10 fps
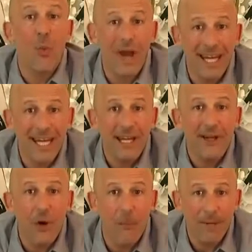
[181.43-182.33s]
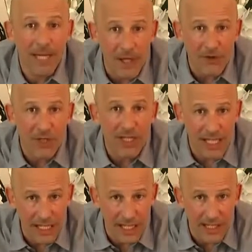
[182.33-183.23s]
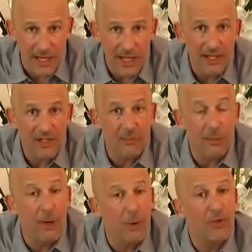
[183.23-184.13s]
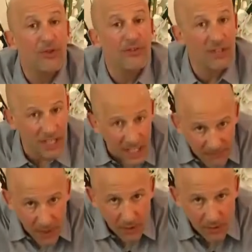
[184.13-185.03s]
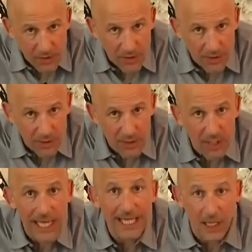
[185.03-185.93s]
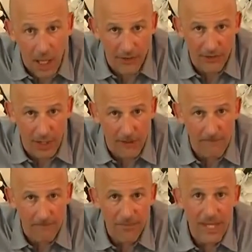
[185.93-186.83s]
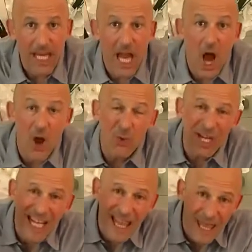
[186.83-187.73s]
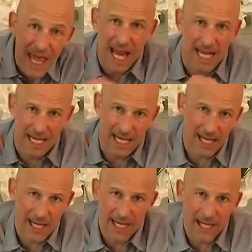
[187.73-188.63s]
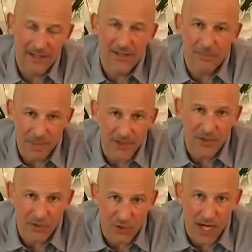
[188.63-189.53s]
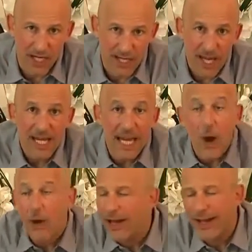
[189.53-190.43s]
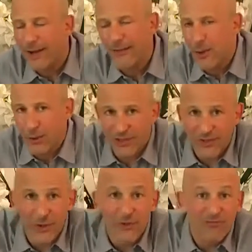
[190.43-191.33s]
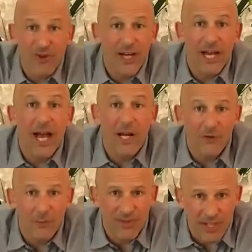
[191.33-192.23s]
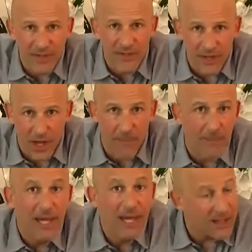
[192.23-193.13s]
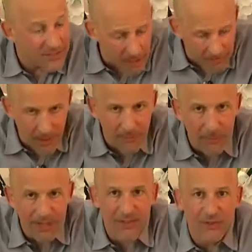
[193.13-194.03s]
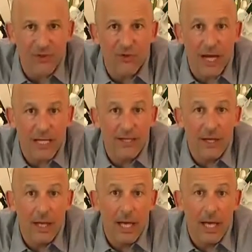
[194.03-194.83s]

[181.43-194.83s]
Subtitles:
winning combination needed to be both significant and lasting. Only then does it place a trade. Now, of course, it's not right 100% of the time. It sometimes misses the trend